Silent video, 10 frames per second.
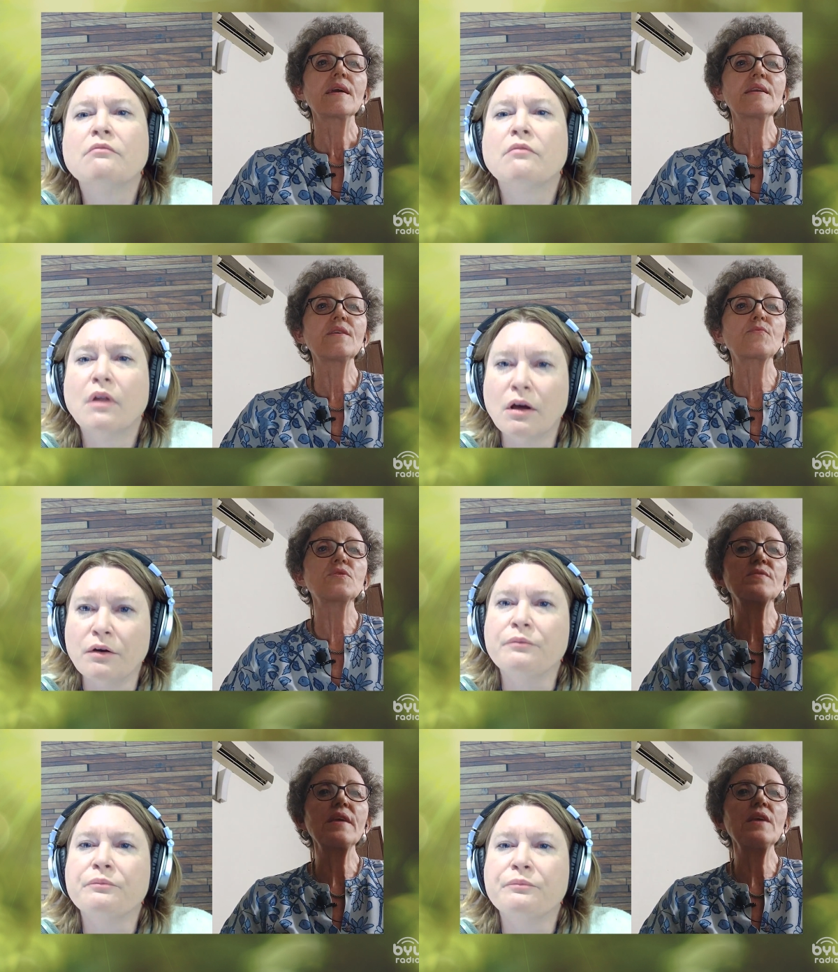Speaker 1: And it
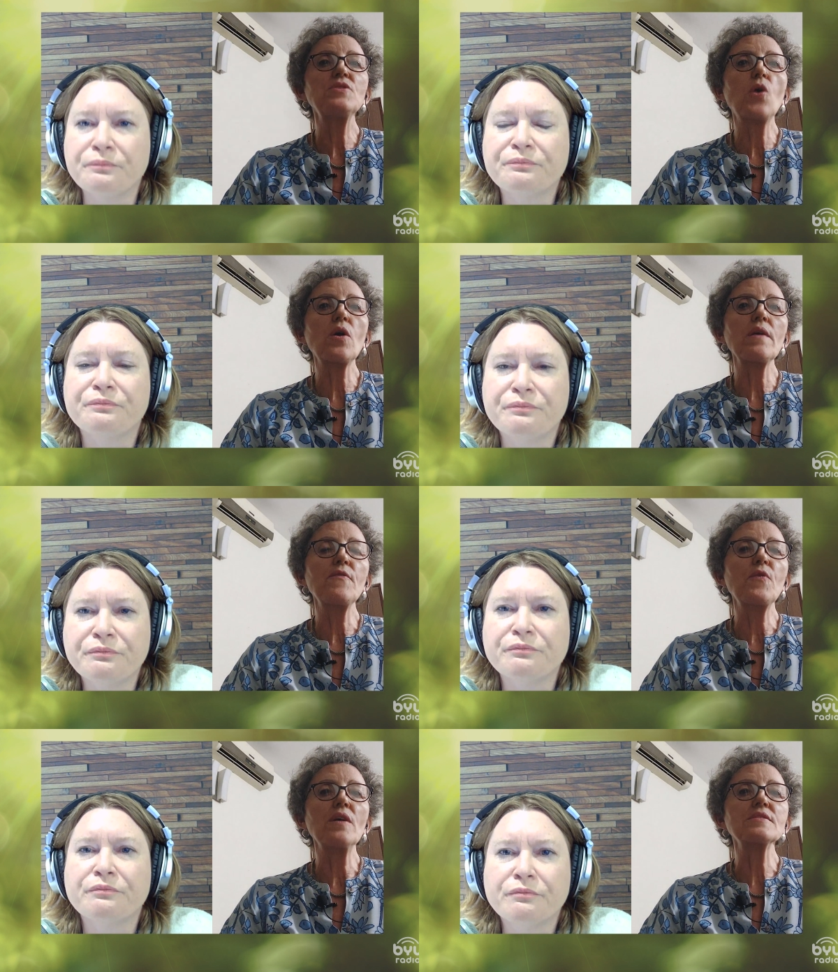was oh. really
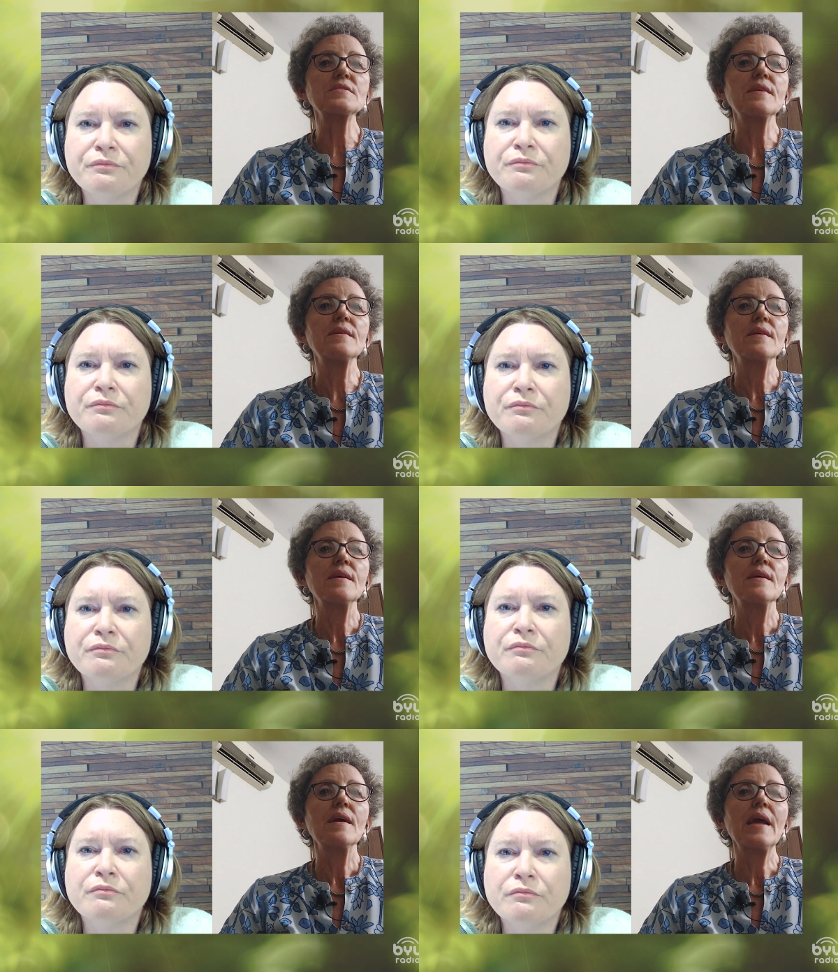shocking for us.
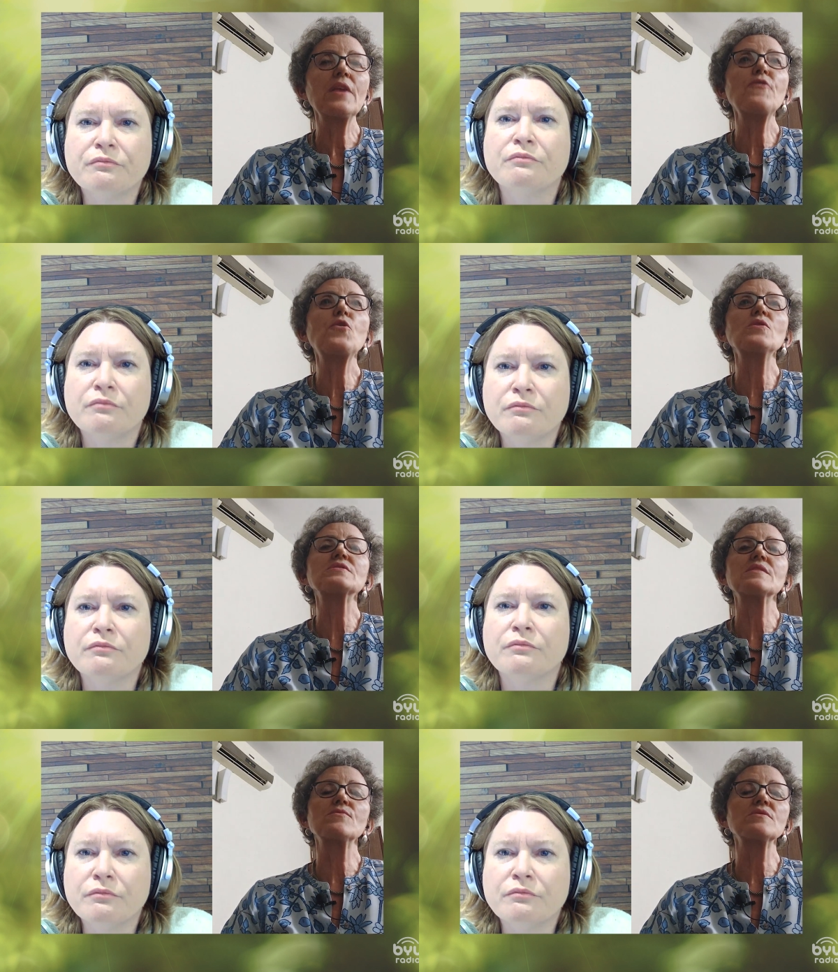And of
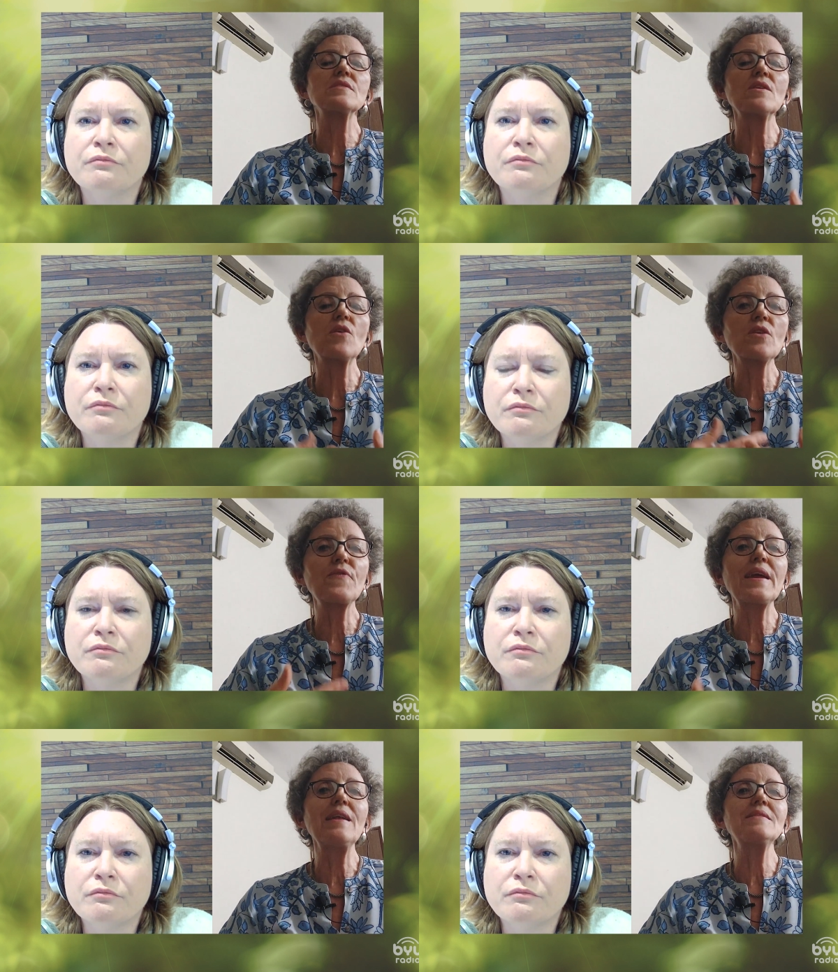course, there was a lot
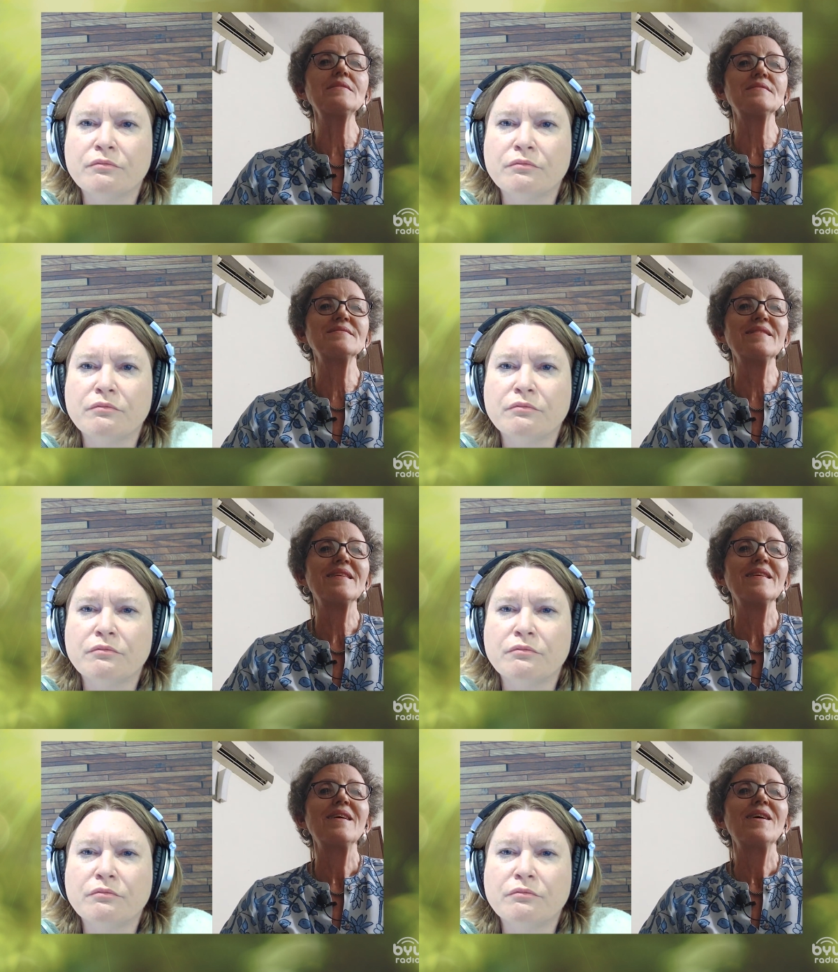of guilt
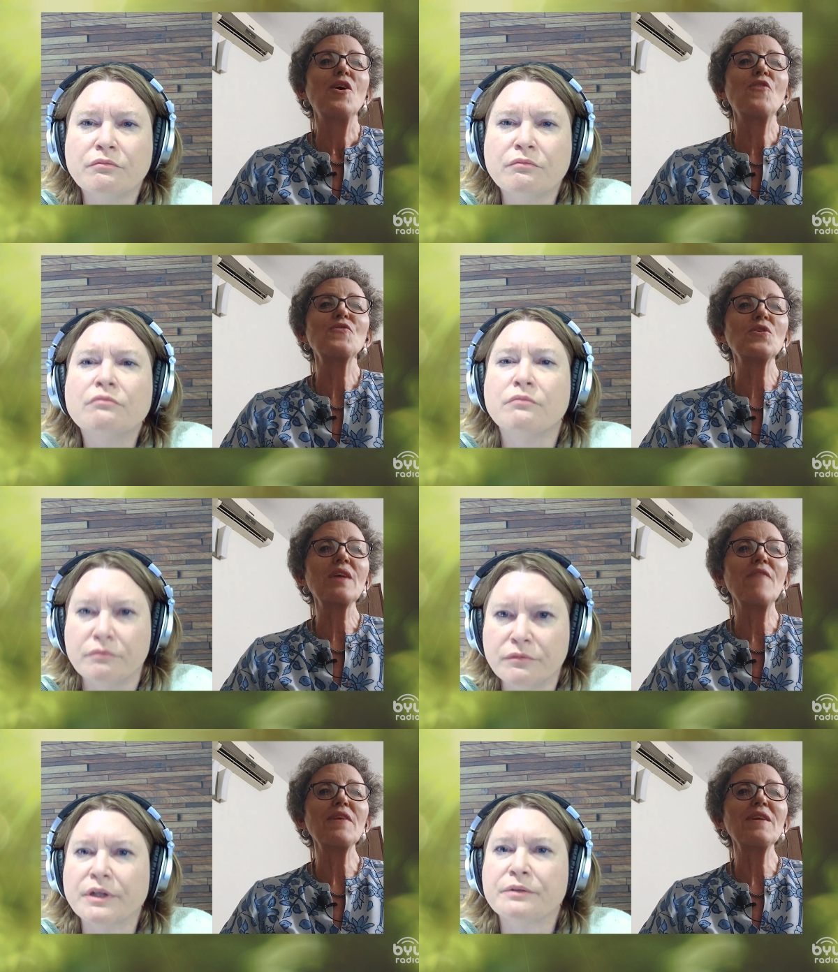of not
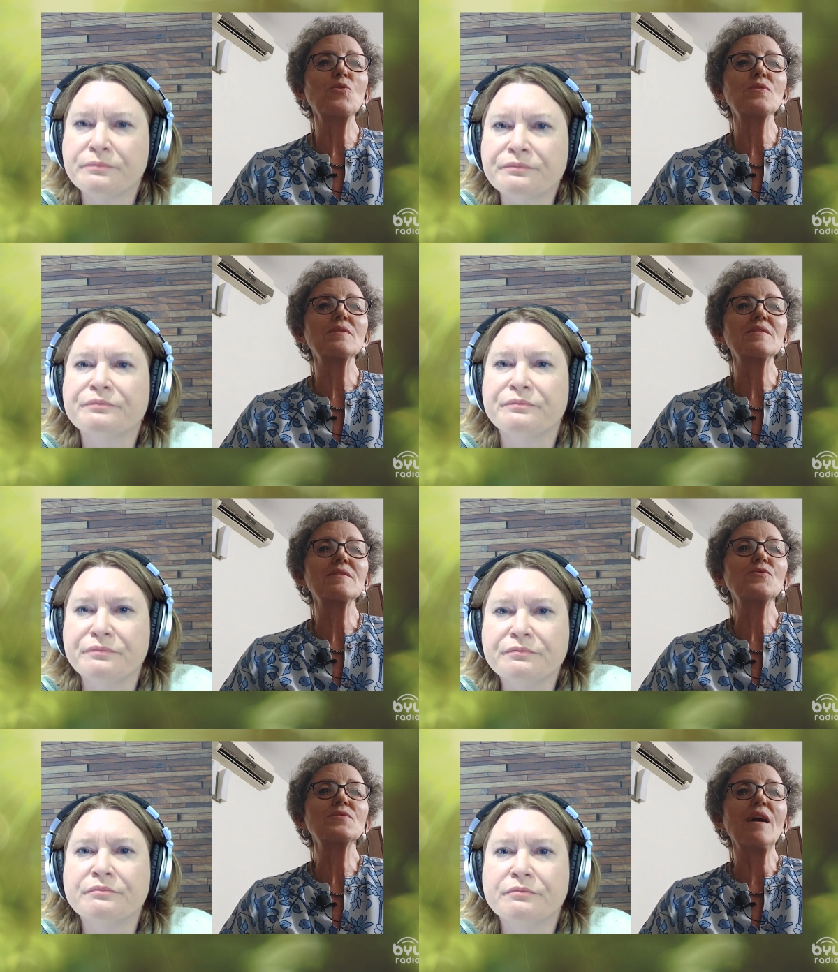having looked looked